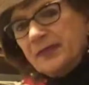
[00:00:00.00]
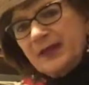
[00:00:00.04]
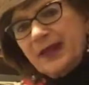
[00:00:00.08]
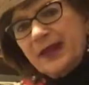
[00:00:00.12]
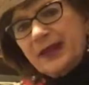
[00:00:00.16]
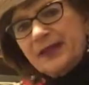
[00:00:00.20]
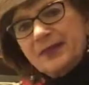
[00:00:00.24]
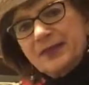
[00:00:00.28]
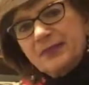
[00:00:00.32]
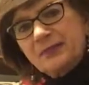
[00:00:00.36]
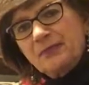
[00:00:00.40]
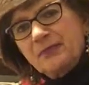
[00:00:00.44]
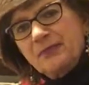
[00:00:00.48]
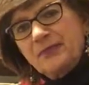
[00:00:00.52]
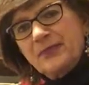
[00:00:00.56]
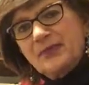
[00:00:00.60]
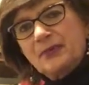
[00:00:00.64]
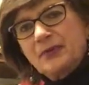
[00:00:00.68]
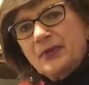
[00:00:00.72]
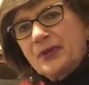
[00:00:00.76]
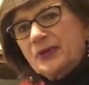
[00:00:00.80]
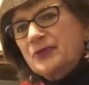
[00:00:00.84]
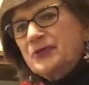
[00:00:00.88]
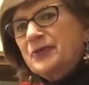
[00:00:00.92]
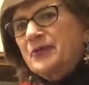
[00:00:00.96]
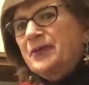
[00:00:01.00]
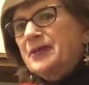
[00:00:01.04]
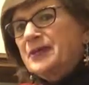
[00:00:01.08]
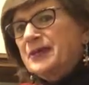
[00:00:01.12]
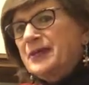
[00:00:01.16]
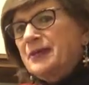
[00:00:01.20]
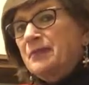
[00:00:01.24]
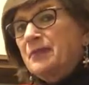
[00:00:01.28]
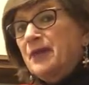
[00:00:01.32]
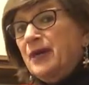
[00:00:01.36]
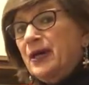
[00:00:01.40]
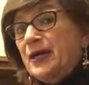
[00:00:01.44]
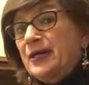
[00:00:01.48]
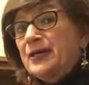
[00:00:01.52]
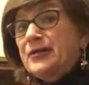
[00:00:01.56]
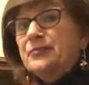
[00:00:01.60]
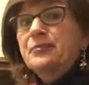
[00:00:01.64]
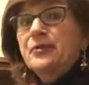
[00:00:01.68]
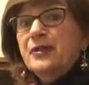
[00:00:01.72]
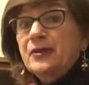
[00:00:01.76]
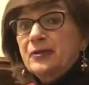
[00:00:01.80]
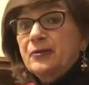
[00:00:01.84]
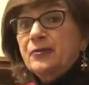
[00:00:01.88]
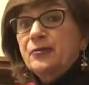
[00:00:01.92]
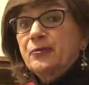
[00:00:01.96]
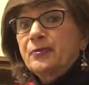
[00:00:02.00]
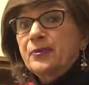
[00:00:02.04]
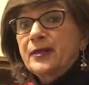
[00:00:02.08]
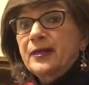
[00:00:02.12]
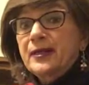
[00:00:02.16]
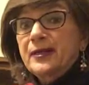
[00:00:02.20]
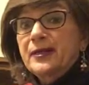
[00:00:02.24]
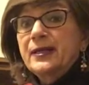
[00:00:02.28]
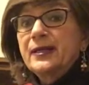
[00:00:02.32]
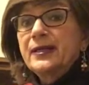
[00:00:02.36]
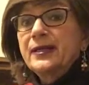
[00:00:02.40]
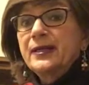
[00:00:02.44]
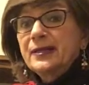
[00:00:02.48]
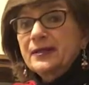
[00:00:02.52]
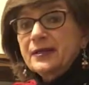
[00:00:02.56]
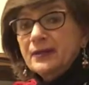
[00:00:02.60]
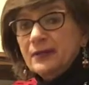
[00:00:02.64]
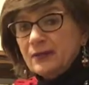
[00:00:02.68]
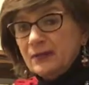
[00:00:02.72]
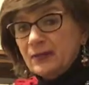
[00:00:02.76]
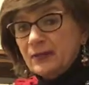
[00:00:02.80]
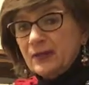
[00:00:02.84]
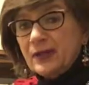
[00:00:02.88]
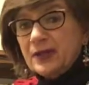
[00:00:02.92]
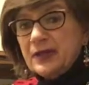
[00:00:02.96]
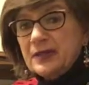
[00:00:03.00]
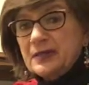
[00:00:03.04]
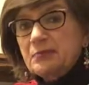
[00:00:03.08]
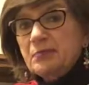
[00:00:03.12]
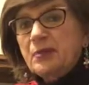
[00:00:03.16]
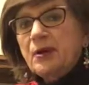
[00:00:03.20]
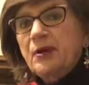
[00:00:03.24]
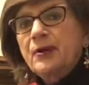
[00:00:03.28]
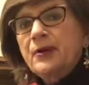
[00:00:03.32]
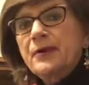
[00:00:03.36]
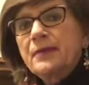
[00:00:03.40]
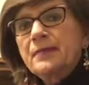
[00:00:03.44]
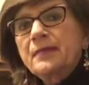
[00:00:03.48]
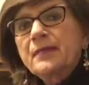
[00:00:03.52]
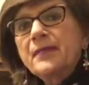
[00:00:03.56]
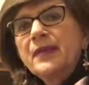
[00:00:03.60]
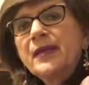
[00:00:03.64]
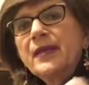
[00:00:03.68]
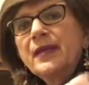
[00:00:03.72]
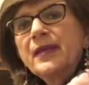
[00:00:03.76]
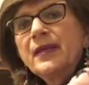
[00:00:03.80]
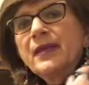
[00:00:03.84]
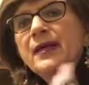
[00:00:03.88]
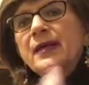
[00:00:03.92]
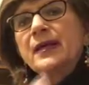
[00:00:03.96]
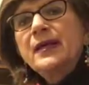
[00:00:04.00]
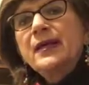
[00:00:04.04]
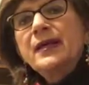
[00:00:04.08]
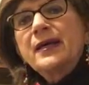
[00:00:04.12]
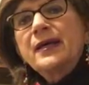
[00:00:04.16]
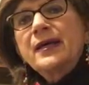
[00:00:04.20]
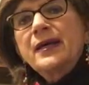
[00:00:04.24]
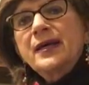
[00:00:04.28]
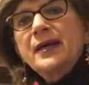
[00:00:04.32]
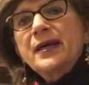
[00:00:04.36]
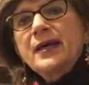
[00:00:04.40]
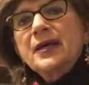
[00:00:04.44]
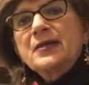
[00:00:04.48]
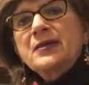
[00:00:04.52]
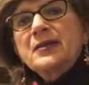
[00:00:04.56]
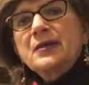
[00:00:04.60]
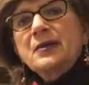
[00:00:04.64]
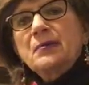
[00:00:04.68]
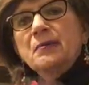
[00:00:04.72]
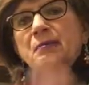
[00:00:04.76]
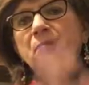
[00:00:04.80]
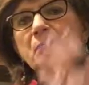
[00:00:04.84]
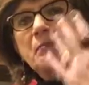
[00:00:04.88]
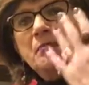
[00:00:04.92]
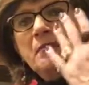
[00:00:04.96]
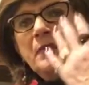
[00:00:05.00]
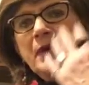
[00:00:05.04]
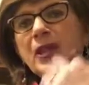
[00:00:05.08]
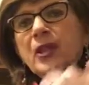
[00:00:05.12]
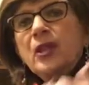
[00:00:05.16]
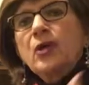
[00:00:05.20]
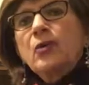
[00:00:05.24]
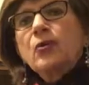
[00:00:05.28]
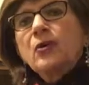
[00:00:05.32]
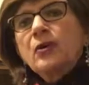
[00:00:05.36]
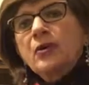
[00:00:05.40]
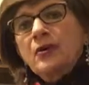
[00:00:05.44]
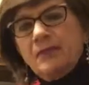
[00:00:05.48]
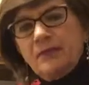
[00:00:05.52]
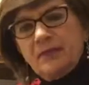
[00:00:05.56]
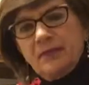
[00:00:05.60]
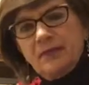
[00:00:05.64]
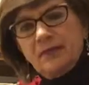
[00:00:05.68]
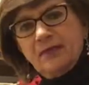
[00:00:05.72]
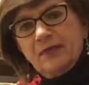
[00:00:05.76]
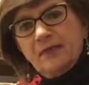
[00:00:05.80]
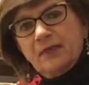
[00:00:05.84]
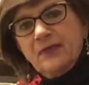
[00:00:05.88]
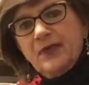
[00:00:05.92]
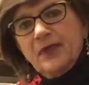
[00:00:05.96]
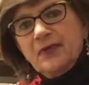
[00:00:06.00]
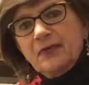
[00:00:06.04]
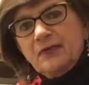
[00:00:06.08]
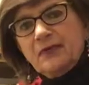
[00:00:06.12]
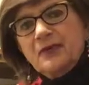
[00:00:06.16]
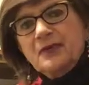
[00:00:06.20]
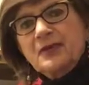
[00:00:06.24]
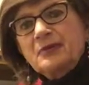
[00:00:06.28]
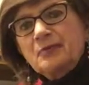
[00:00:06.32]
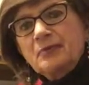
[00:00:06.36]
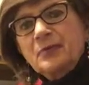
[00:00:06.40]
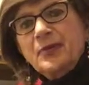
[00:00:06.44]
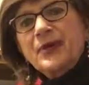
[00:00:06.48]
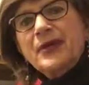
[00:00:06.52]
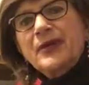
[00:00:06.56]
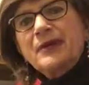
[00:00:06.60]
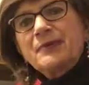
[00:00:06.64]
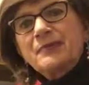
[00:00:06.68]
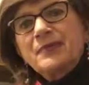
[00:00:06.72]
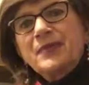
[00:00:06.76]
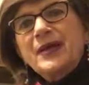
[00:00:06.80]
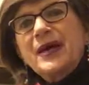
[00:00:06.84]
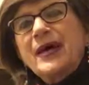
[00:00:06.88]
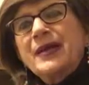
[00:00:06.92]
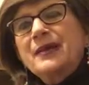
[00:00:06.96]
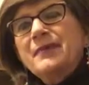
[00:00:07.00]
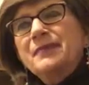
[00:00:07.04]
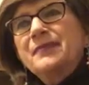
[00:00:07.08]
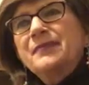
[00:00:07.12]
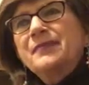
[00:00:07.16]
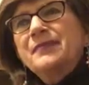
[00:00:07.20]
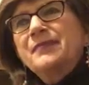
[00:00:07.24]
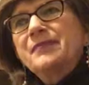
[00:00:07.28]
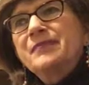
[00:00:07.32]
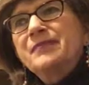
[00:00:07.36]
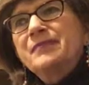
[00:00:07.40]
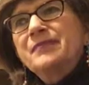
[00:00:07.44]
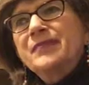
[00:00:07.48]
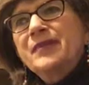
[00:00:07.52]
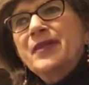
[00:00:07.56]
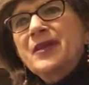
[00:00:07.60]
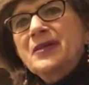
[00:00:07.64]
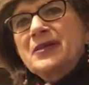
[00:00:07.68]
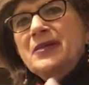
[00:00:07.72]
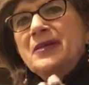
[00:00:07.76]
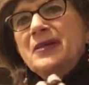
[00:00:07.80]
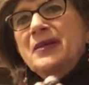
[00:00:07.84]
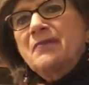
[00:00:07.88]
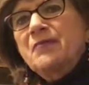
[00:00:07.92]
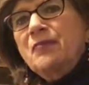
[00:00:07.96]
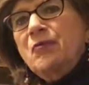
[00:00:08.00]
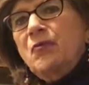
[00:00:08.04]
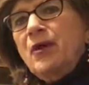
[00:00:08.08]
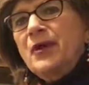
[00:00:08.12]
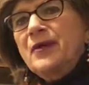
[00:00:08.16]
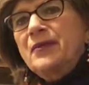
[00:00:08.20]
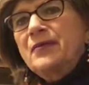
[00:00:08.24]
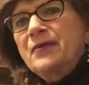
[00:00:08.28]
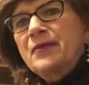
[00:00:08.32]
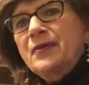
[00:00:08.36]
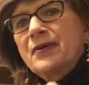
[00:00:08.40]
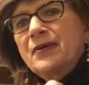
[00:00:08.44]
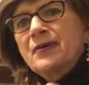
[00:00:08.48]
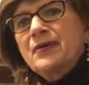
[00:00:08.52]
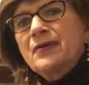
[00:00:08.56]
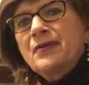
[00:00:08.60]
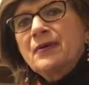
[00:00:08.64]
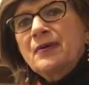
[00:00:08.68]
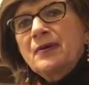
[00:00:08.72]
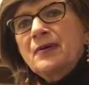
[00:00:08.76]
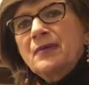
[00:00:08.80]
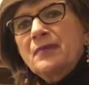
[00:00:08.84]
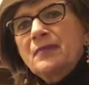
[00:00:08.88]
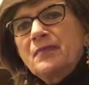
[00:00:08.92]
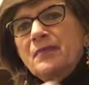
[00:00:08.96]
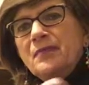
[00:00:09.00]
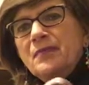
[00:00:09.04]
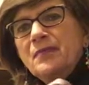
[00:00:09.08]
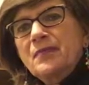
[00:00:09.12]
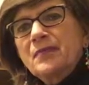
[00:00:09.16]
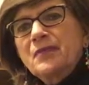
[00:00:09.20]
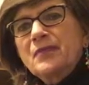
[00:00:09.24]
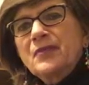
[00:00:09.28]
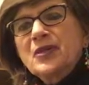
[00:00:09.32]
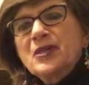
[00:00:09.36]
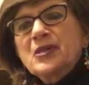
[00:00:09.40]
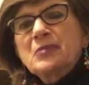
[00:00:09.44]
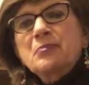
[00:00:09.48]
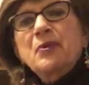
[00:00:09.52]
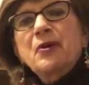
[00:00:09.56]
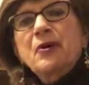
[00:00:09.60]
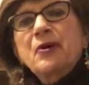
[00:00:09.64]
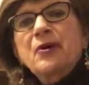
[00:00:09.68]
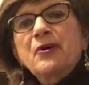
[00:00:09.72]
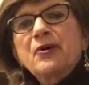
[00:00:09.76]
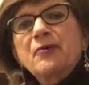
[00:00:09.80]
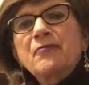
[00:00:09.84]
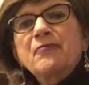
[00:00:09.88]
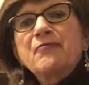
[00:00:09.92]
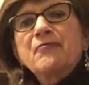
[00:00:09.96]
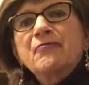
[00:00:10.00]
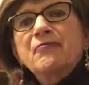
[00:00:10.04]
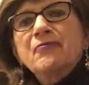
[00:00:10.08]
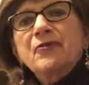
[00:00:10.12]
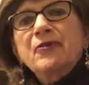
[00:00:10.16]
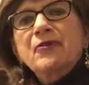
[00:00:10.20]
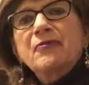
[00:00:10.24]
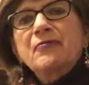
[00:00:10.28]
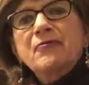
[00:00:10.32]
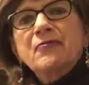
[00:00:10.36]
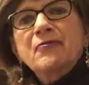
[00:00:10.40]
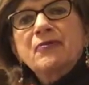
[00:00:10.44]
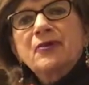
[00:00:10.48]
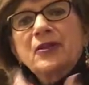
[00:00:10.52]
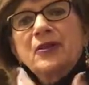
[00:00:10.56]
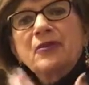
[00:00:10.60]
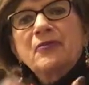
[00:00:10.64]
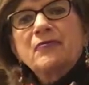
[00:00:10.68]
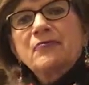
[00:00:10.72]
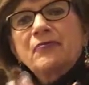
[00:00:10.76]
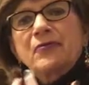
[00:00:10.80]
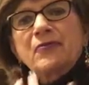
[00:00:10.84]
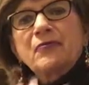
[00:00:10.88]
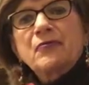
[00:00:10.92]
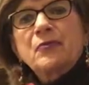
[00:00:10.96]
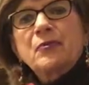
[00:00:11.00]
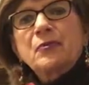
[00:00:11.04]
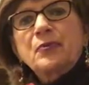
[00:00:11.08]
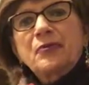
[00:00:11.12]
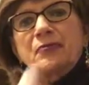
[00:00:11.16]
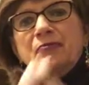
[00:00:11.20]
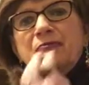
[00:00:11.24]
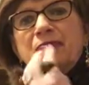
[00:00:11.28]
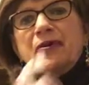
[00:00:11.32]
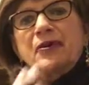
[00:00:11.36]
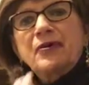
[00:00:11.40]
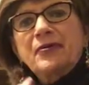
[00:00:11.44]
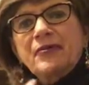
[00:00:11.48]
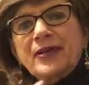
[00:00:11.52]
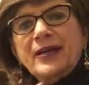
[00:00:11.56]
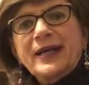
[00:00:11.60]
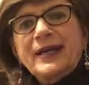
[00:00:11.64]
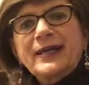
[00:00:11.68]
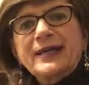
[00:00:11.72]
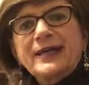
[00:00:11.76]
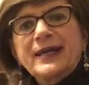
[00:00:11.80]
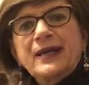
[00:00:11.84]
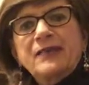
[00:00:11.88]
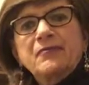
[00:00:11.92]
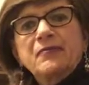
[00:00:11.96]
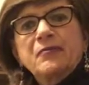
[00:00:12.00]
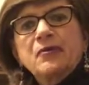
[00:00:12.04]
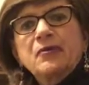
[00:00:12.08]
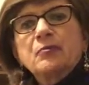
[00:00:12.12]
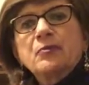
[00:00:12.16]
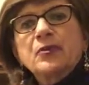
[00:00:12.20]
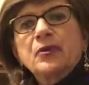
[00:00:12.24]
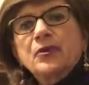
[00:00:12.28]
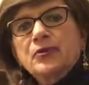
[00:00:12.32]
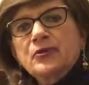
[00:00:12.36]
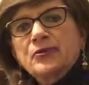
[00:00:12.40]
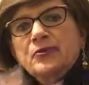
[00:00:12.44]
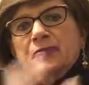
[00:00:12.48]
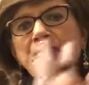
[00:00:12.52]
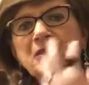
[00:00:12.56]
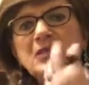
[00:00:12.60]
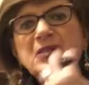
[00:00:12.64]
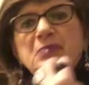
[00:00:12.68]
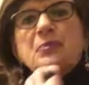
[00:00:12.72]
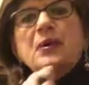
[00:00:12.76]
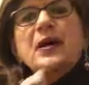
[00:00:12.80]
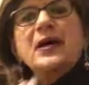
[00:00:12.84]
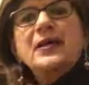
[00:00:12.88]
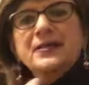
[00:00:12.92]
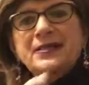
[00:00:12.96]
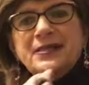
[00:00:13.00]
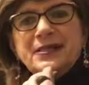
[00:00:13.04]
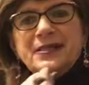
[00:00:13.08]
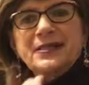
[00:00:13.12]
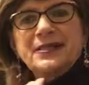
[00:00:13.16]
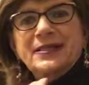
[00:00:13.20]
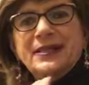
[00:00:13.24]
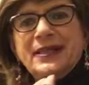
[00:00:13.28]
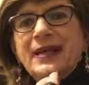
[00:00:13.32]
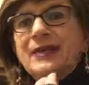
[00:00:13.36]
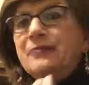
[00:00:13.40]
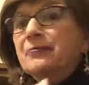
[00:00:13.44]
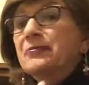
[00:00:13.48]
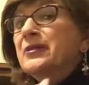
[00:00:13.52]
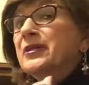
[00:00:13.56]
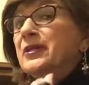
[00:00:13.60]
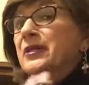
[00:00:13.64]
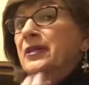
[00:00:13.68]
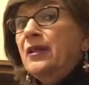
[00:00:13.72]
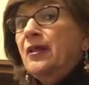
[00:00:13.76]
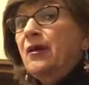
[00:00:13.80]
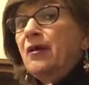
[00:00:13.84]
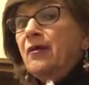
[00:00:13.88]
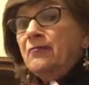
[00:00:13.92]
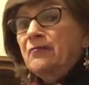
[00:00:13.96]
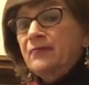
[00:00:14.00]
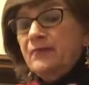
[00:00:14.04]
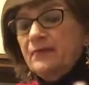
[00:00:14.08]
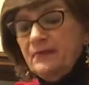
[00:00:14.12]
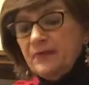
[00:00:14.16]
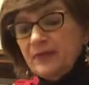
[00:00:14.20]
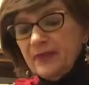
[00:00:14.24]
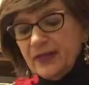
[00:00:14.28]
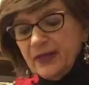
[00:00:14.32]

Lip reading: Not the Berkshire doesn't have much, but a little bit. It's a little less burn. It has a mellower entrance, but I doesn't have quite the spark of flavor and the flavor profile that I get from the Berkshire, the spice that I really love.